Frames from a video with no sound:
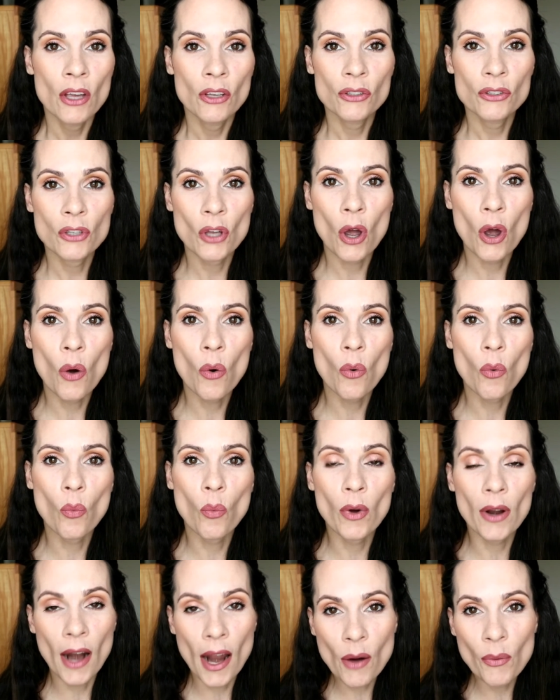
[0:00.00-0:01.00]
So
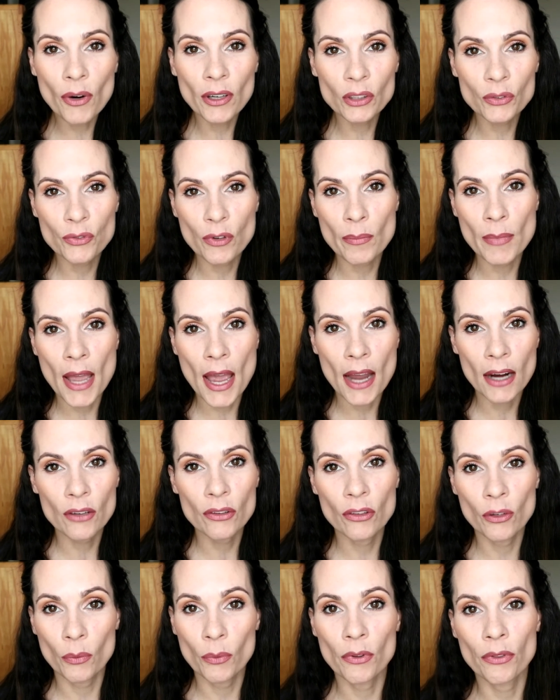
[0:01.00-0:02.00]
when I worked for
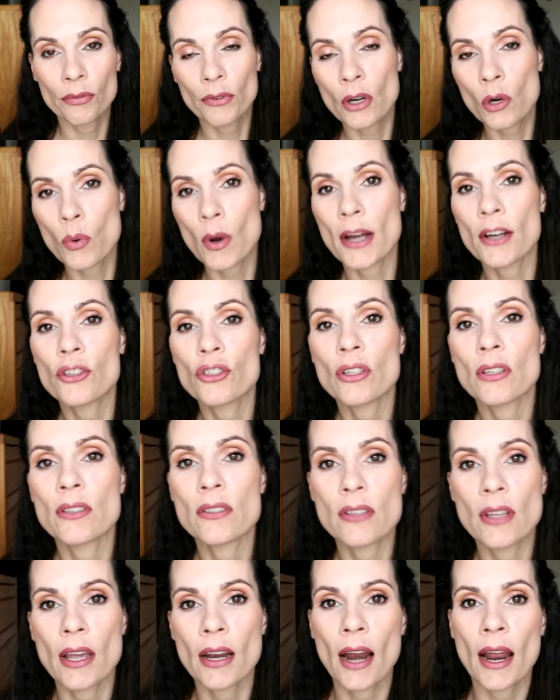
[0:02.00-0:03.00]
MAC, there were three
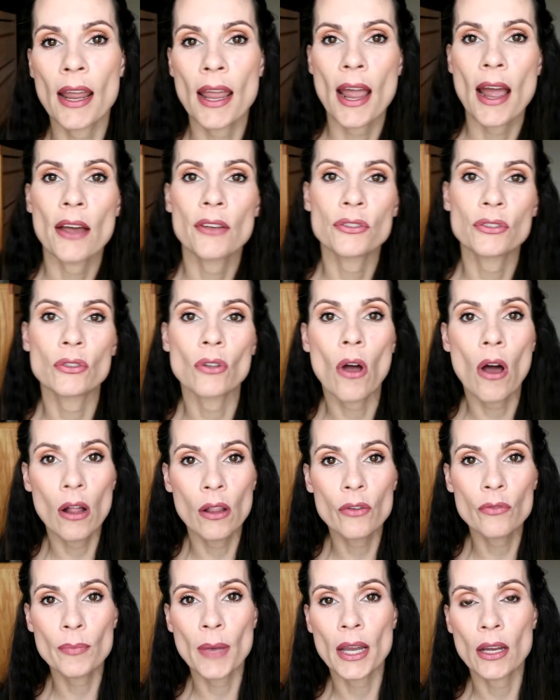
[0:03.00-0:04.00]
questions that I asked
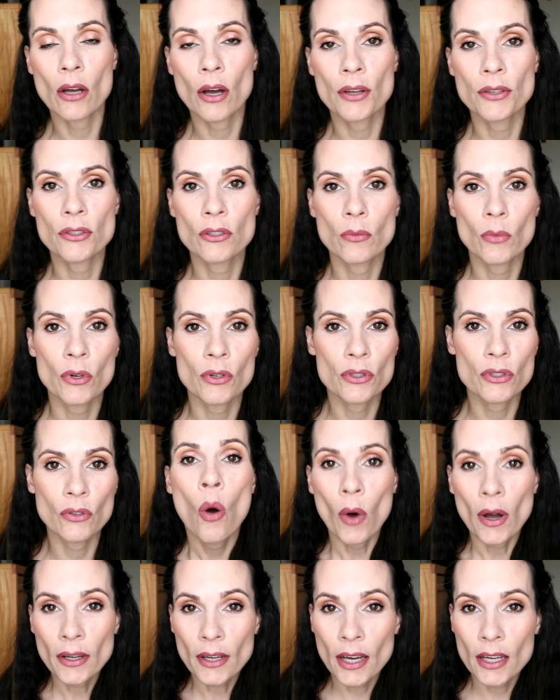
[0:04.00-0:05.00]
all of my customers.
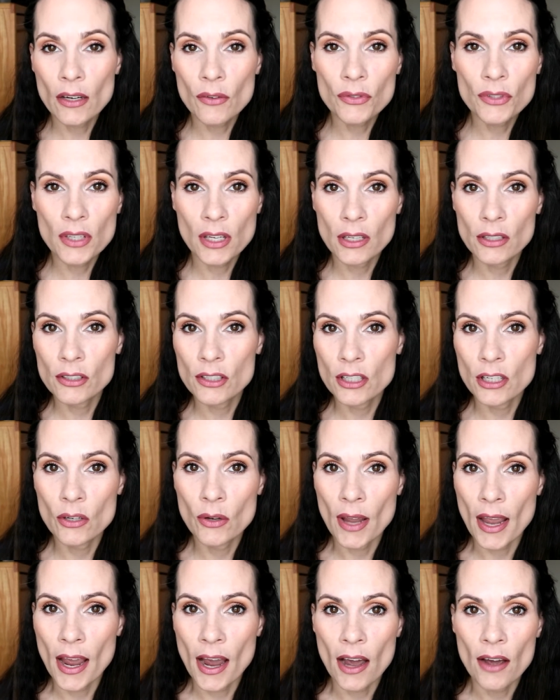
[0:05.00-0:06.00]
What kind of skin do
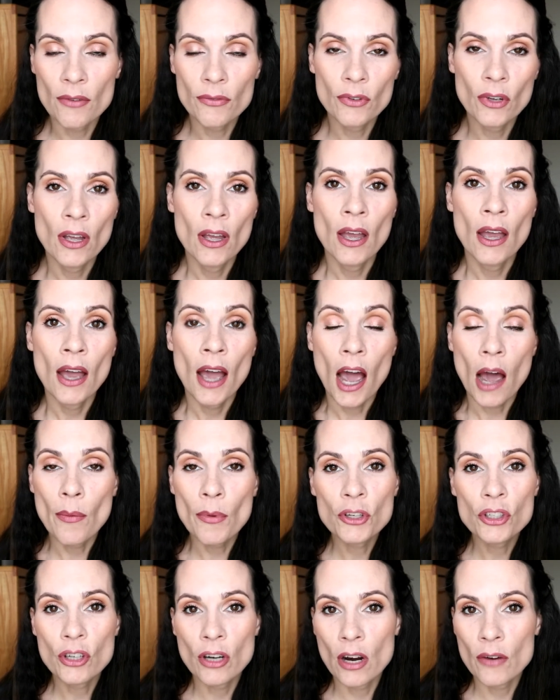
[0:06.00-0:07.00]
you have? How
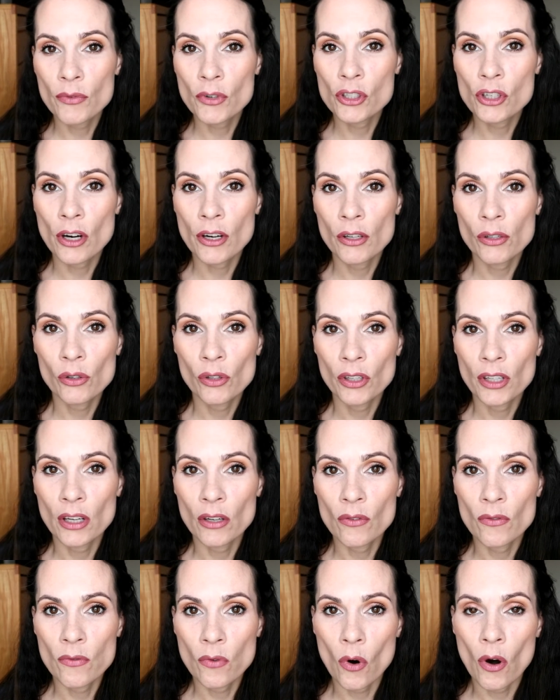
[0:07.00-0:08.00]
much coverage are you
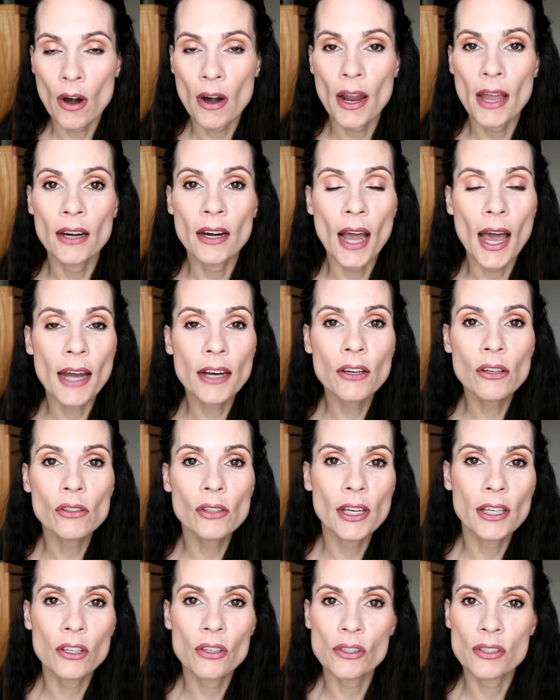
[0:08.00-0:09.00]
looking for? And how do you
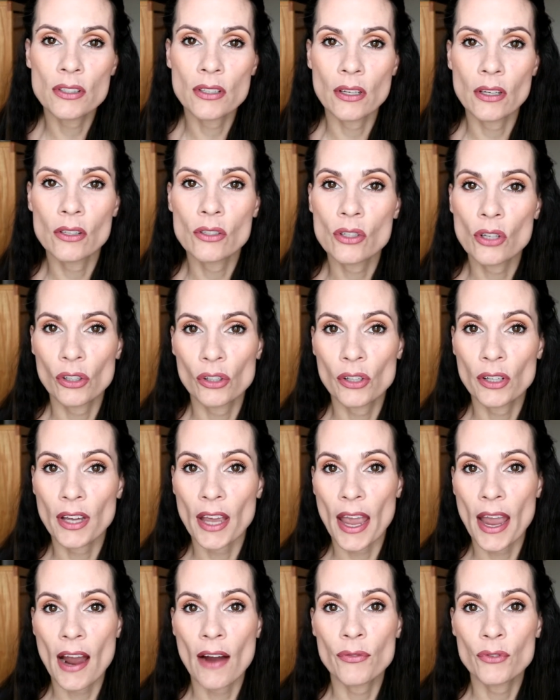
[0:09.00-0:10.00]
like your skin to
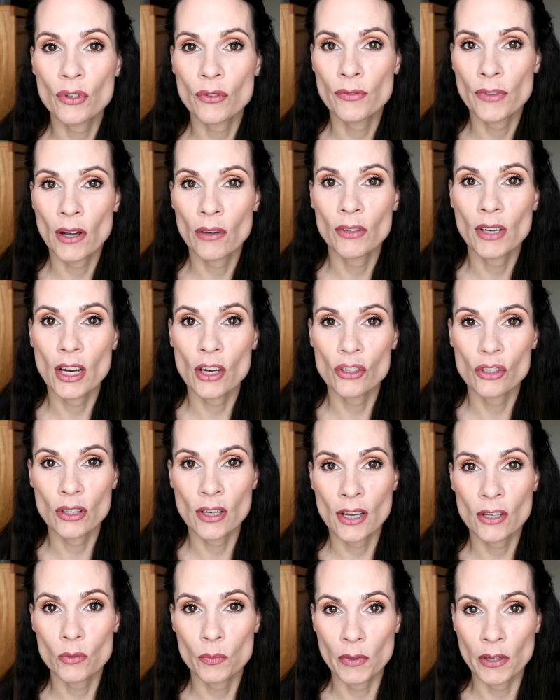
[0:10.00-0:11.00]
look after
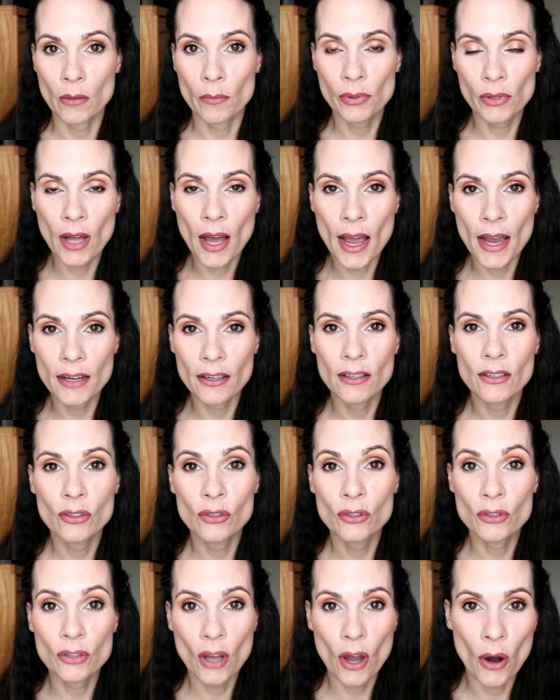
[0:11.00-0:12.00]
foundation has been applied?
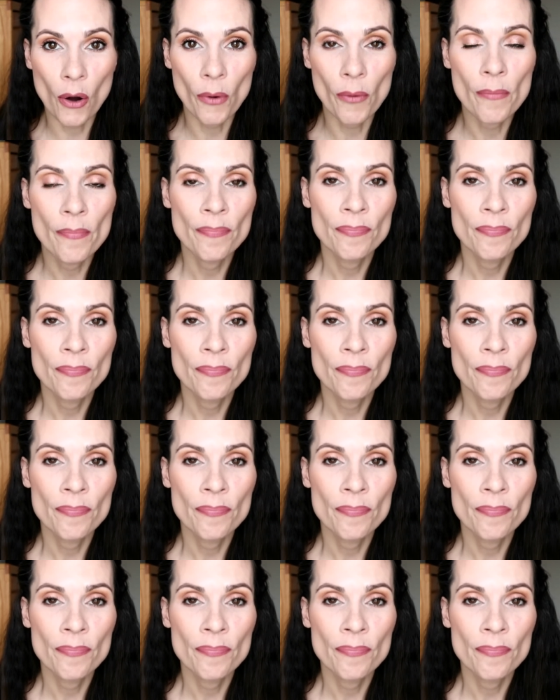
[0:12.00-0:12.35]
So